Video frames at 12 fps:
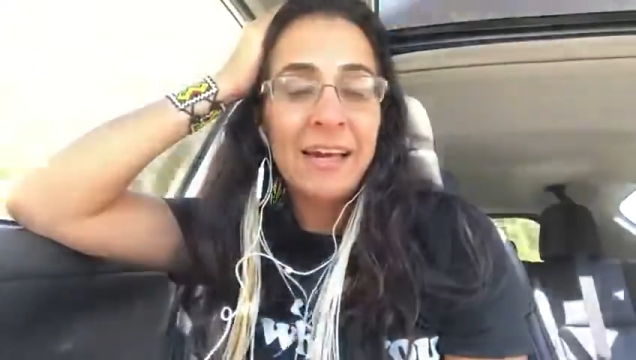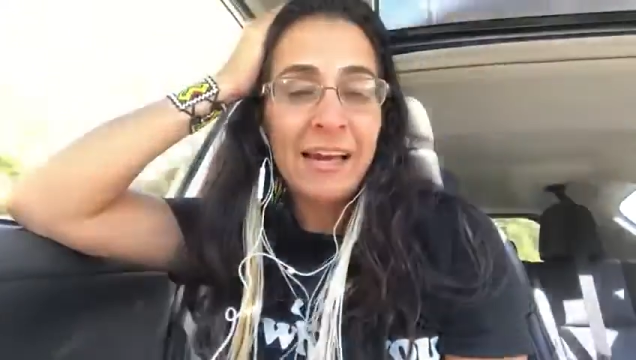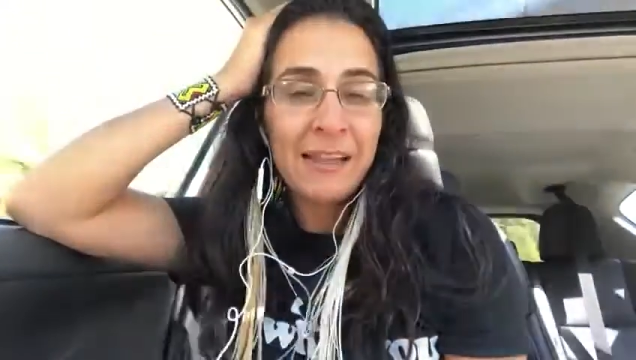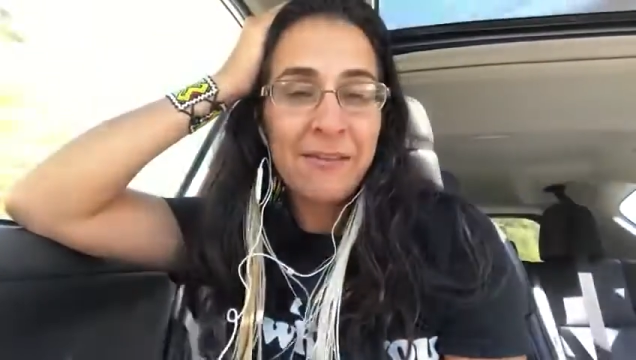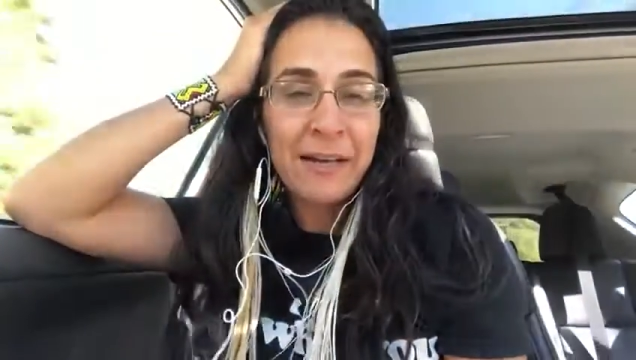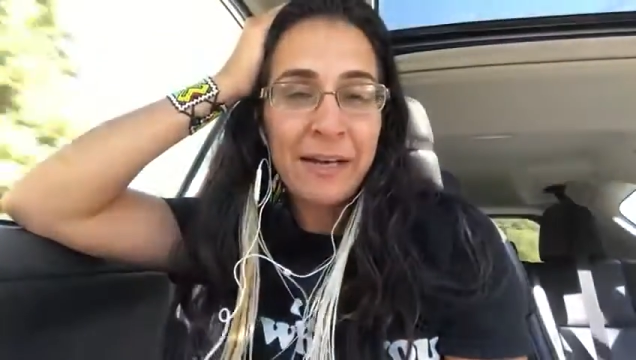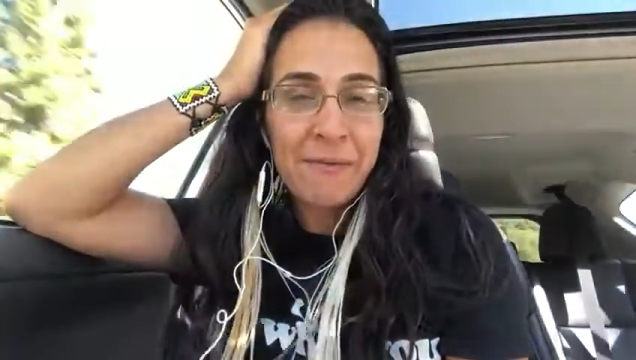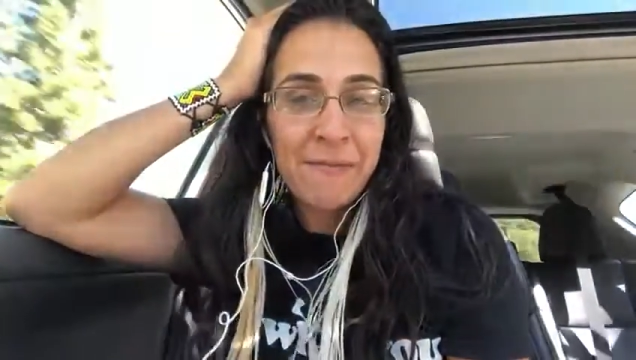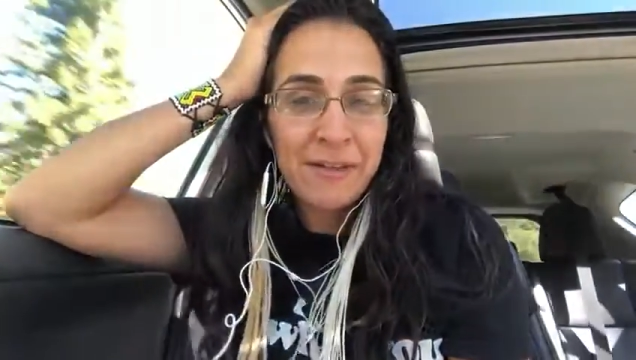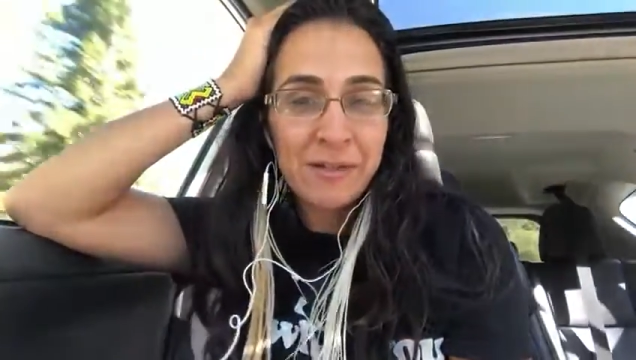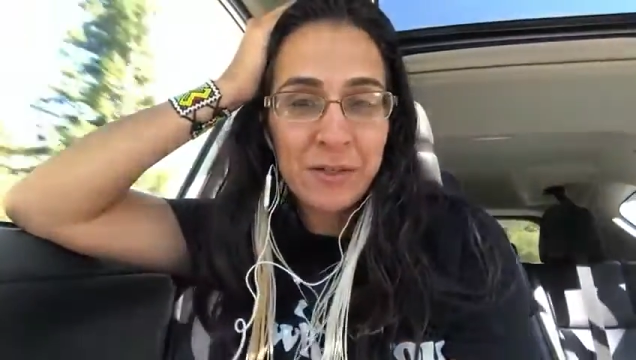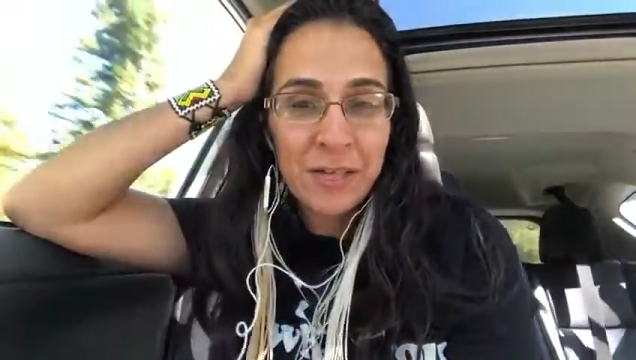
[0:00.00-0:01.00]
highly
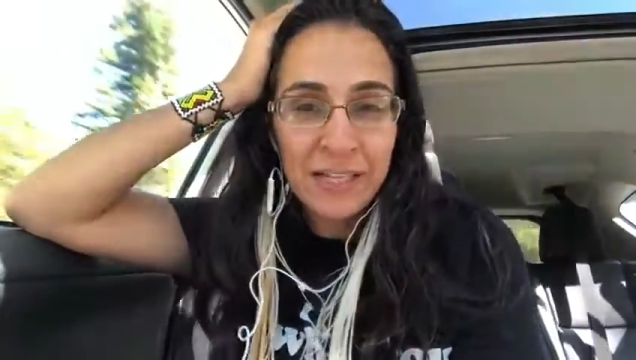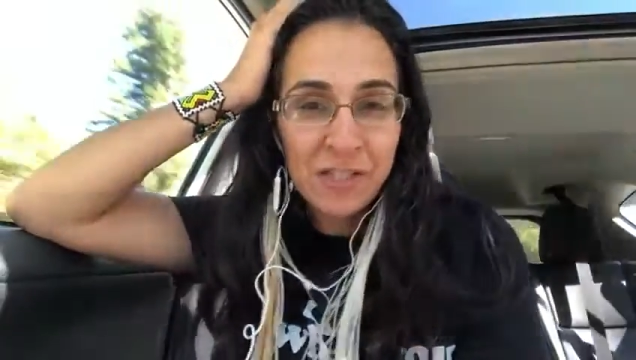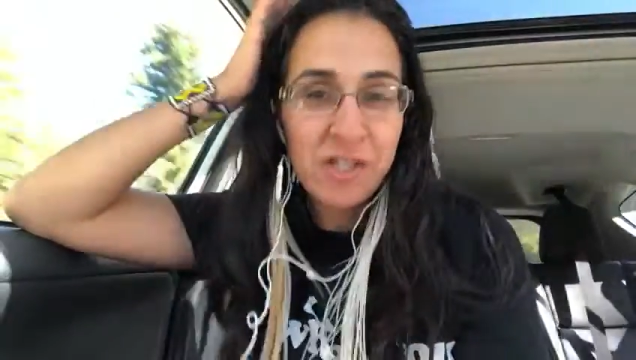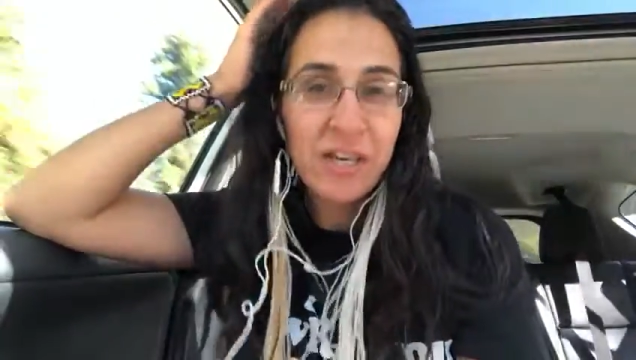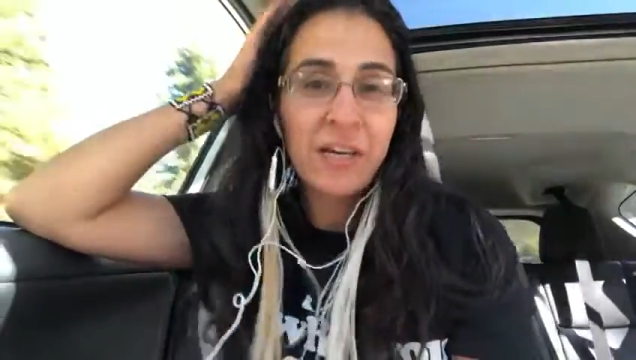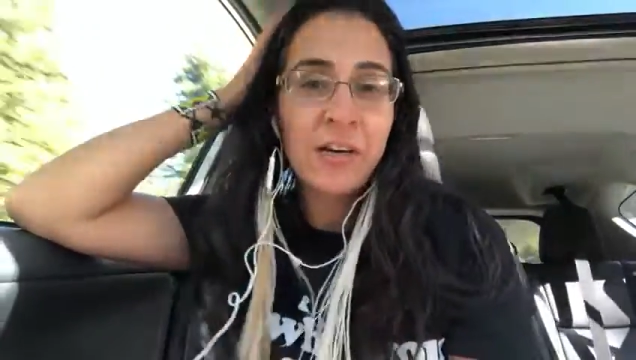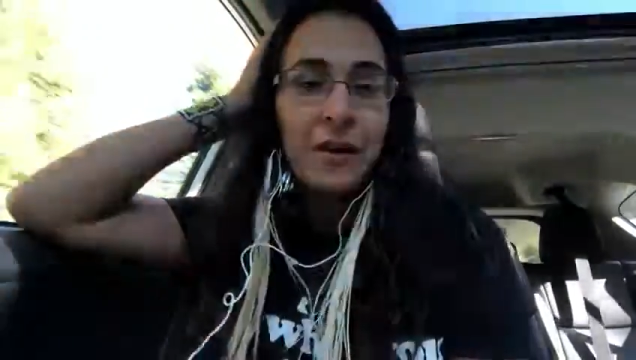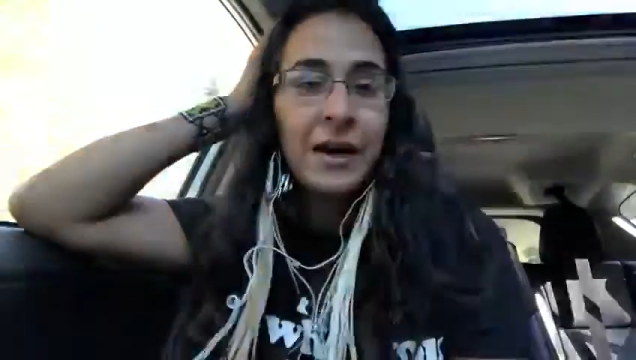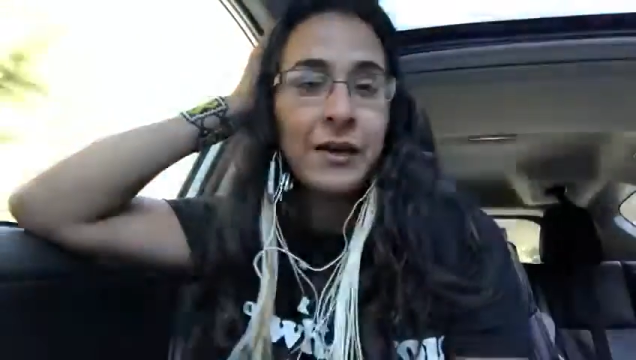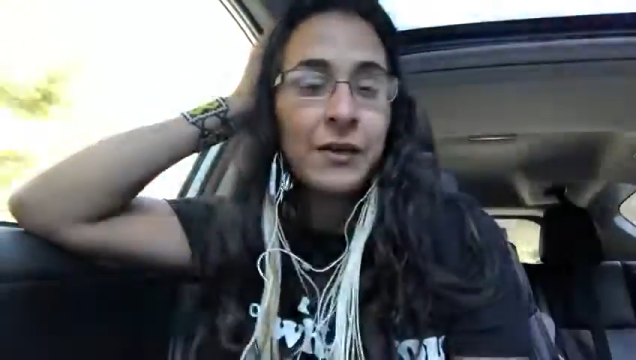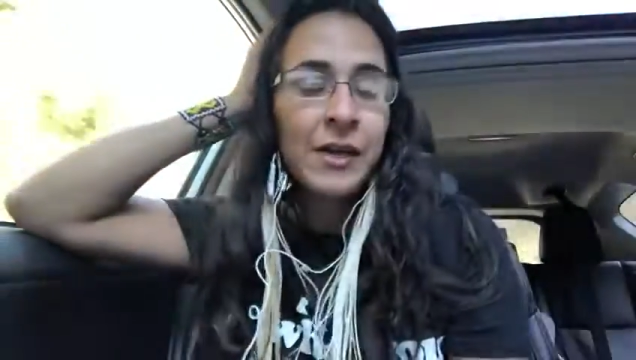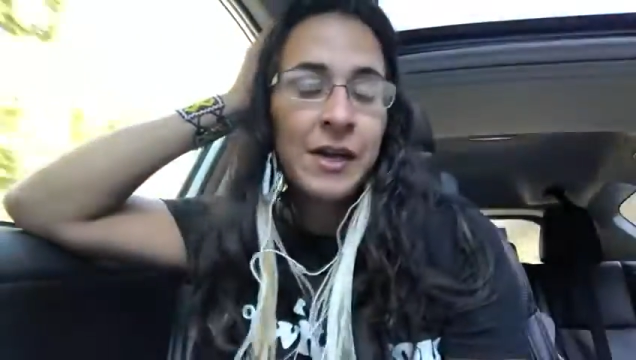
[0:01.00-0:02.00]
recommend you guys check her
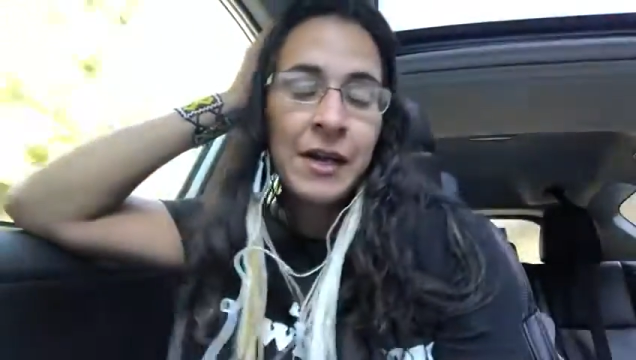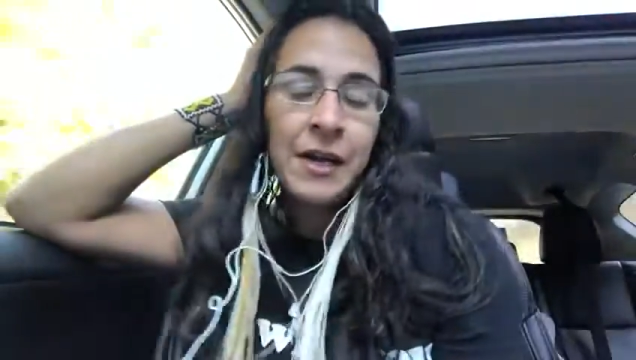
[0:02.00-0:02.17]
out.